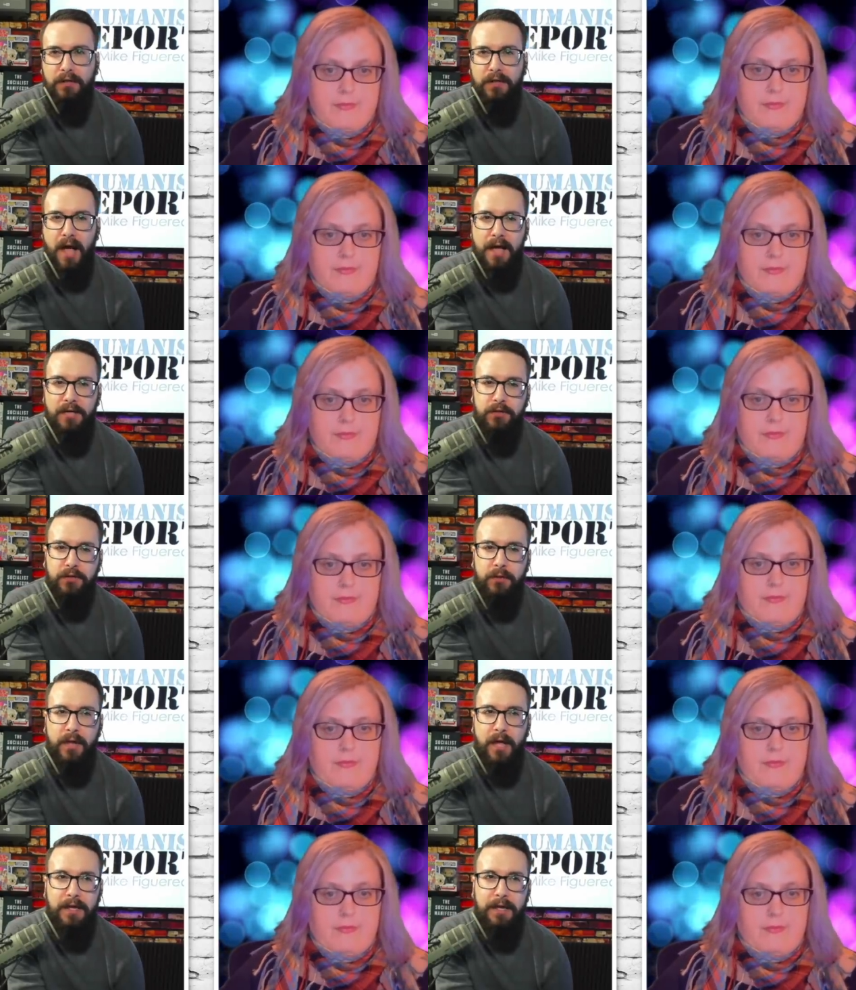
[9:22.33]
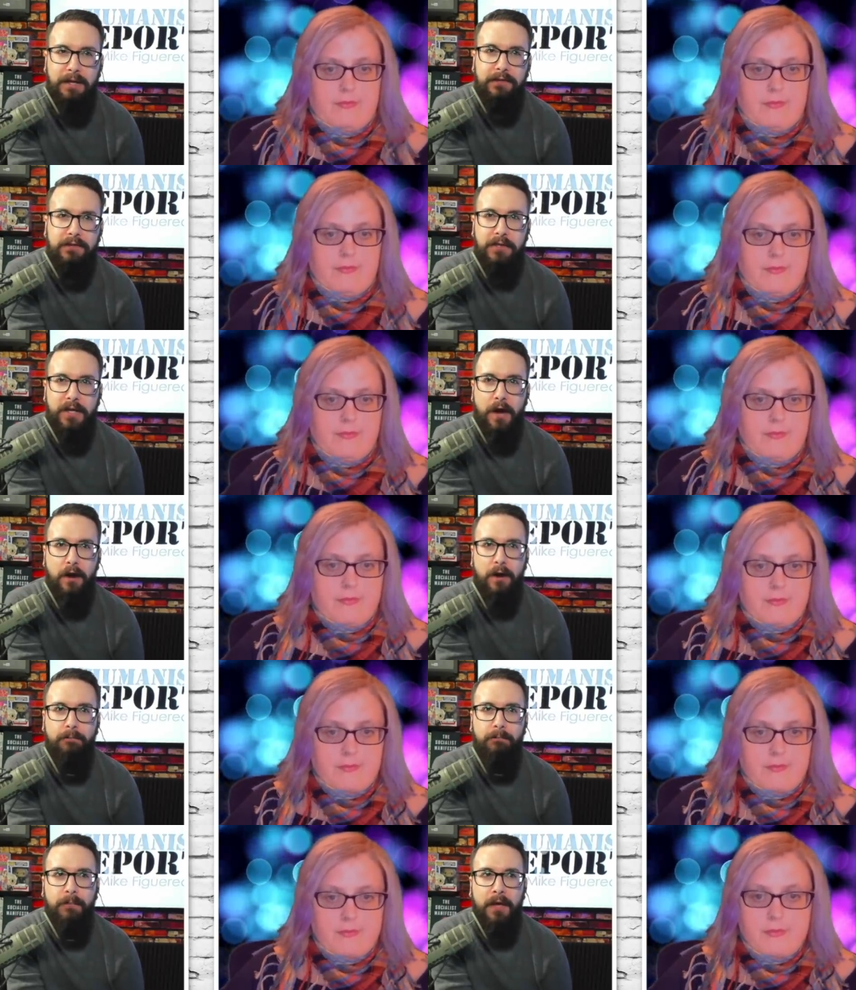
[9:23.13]
Speaker 1: to ask you, like, is
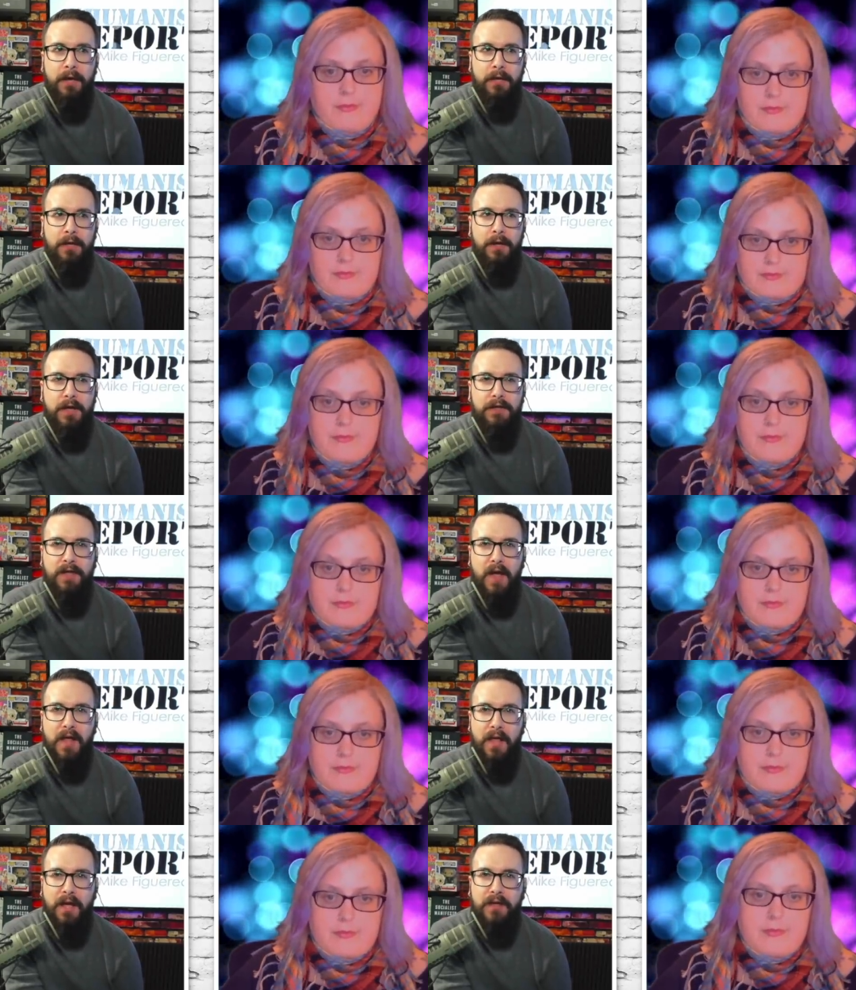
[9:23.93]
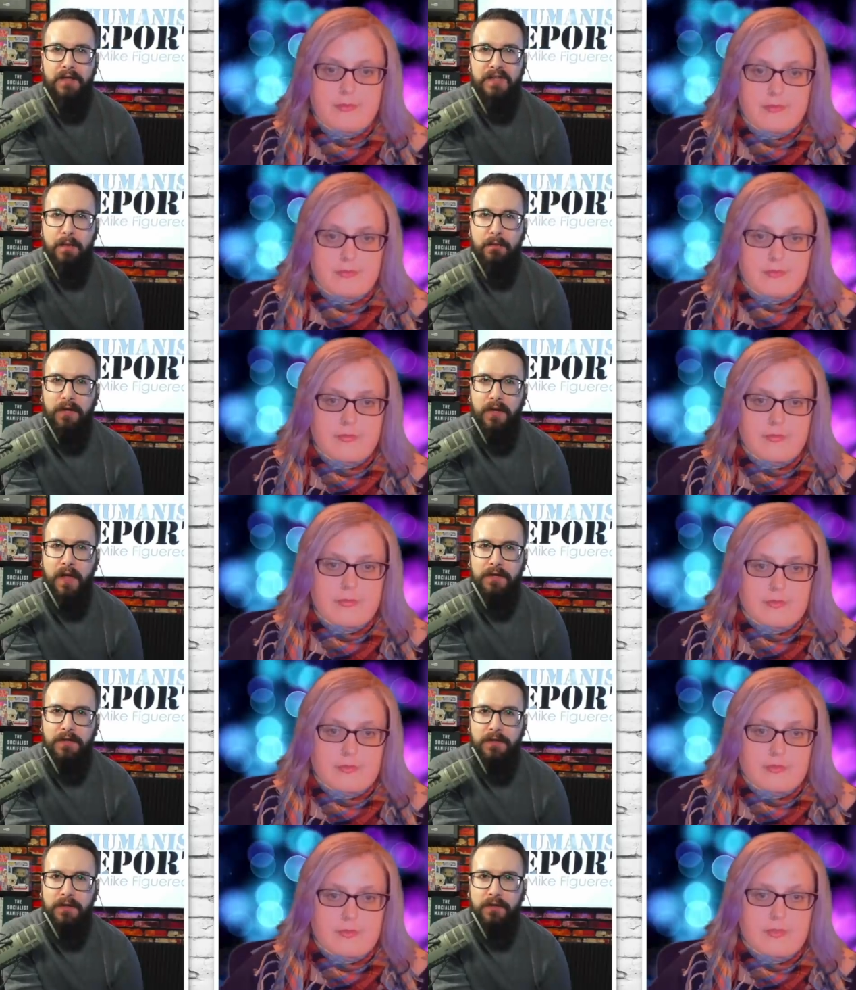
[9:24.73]
that like a
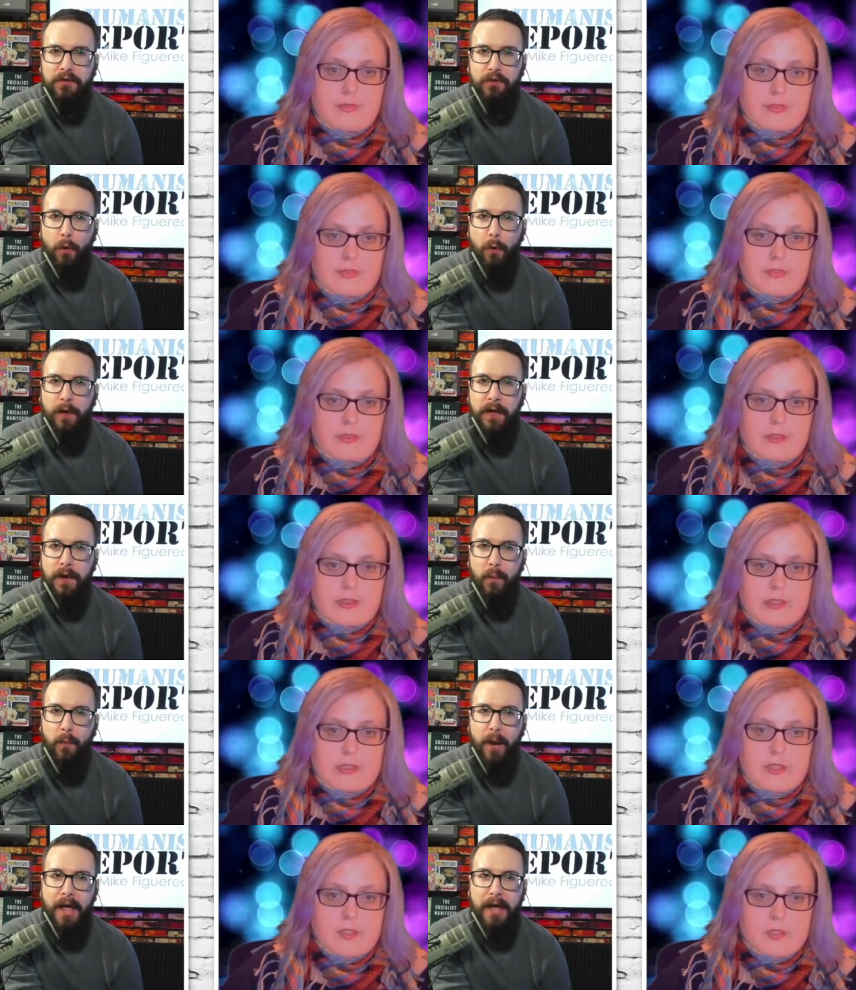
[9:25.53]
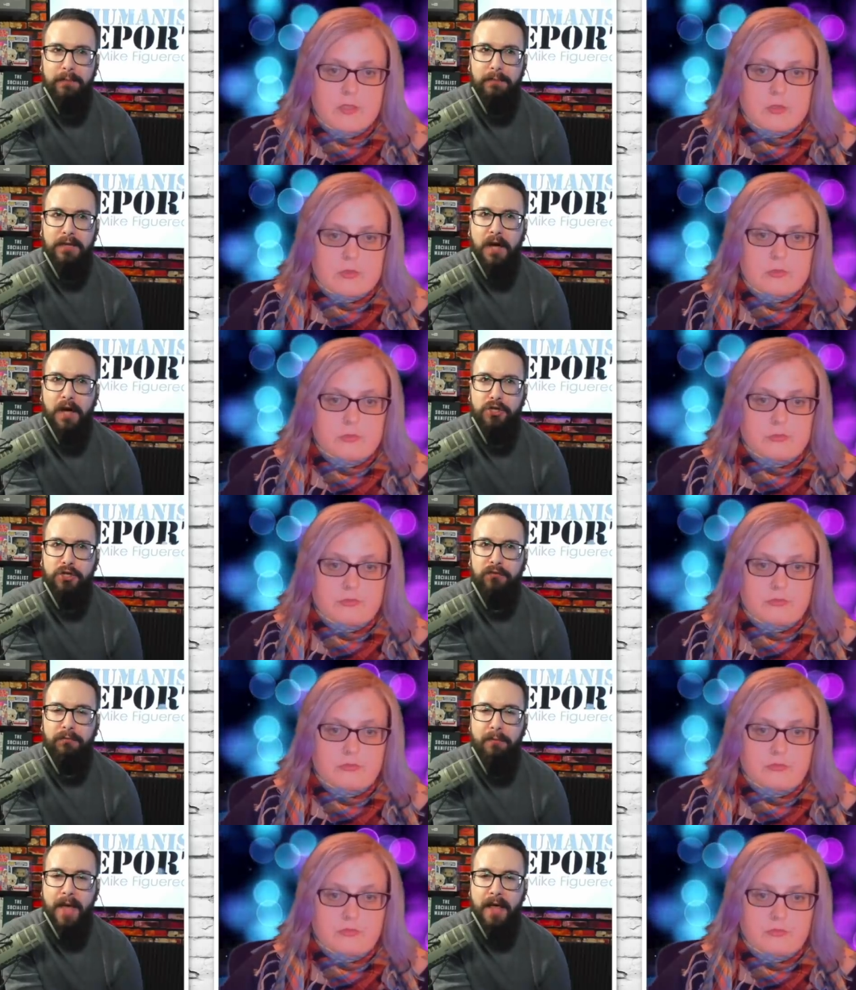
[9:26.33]
double-edged sword in a way, because
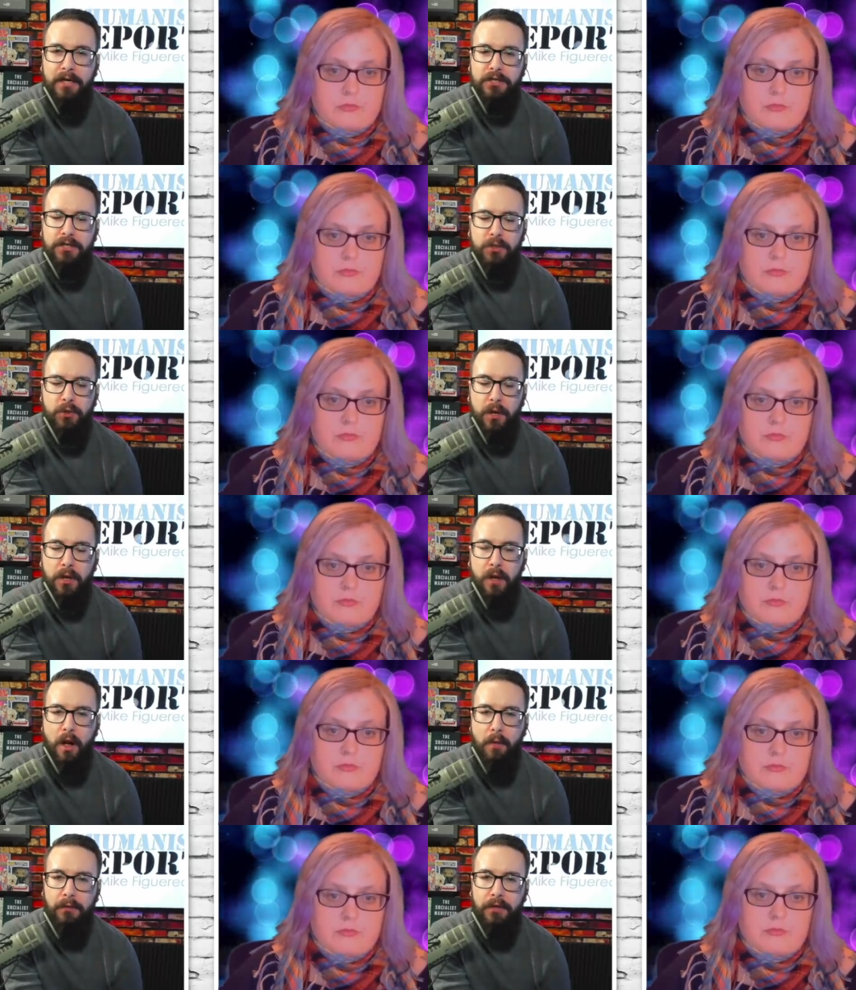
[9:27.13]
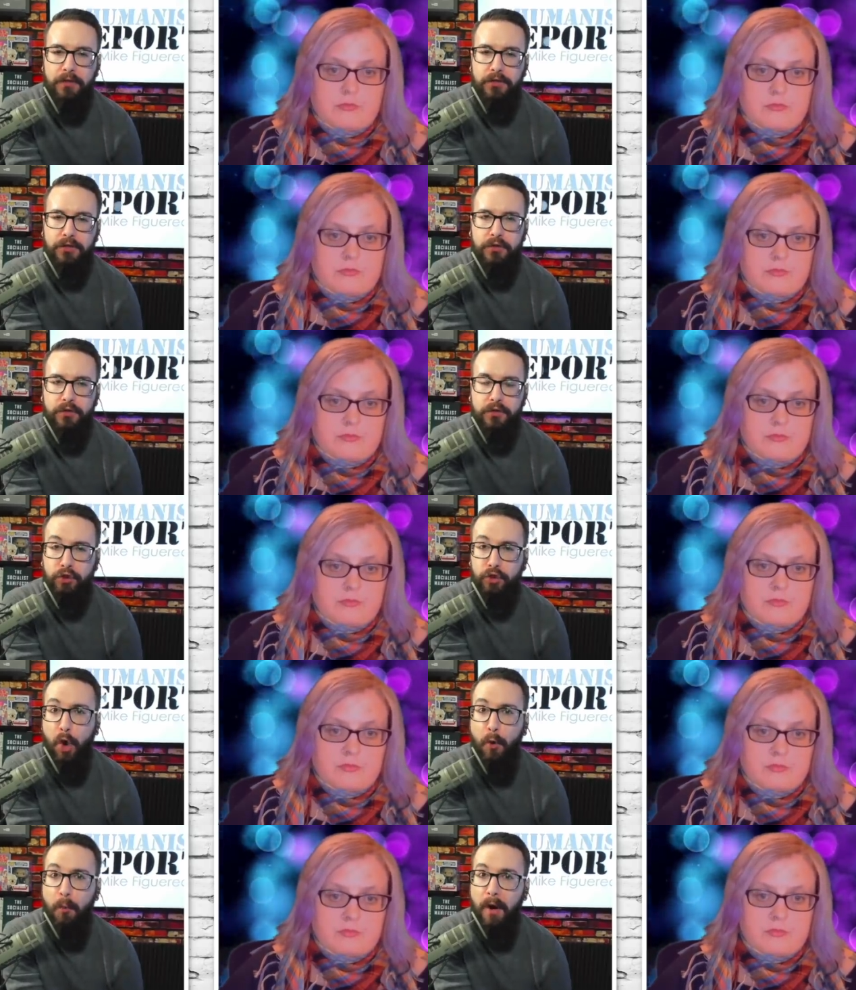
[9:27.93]
you've managed to accomplish
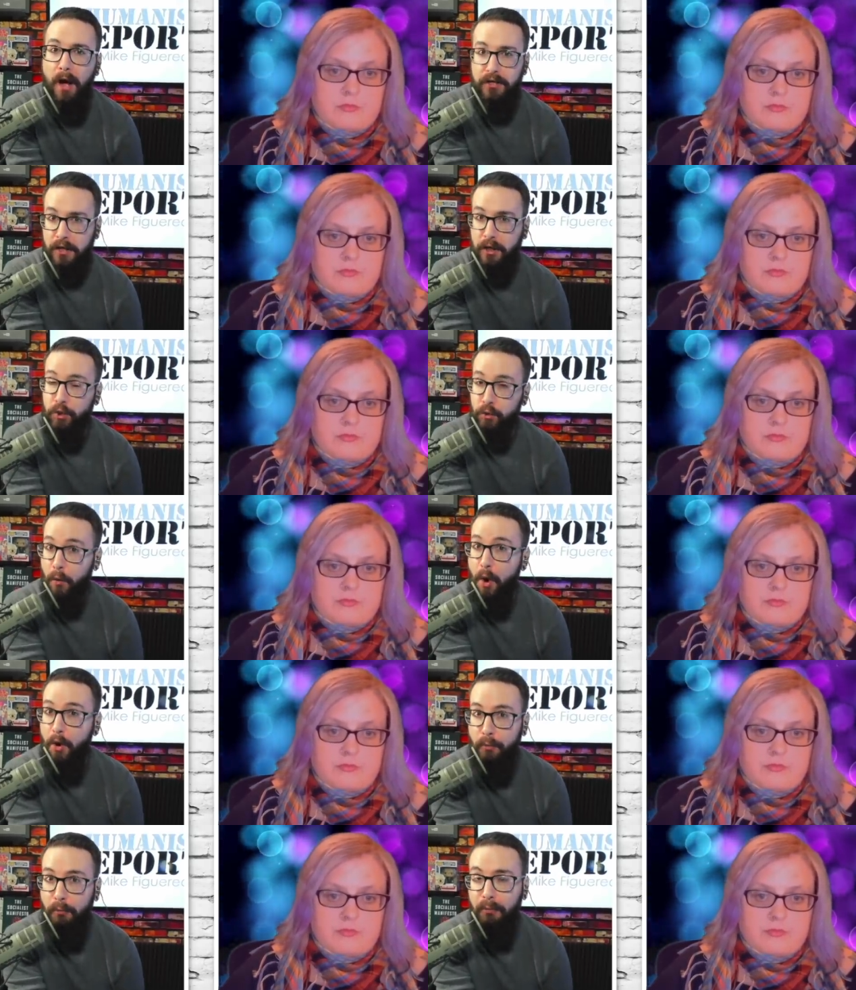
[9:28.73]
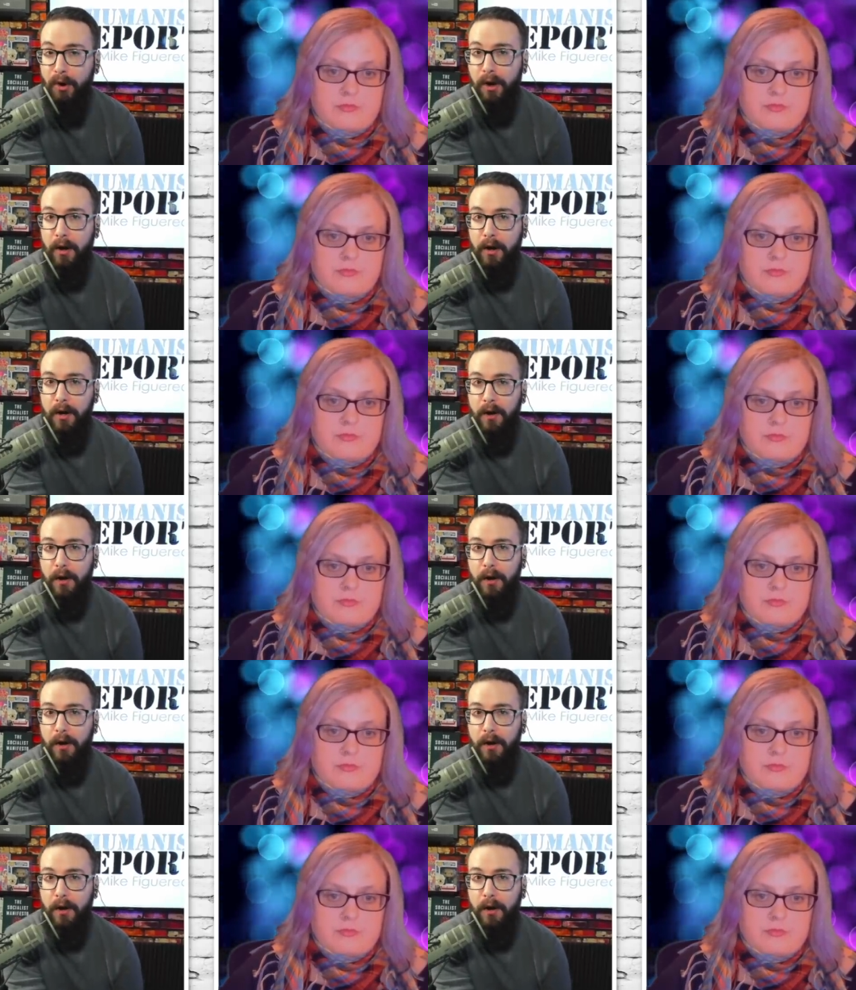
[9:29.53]
so much? Like you wrote a book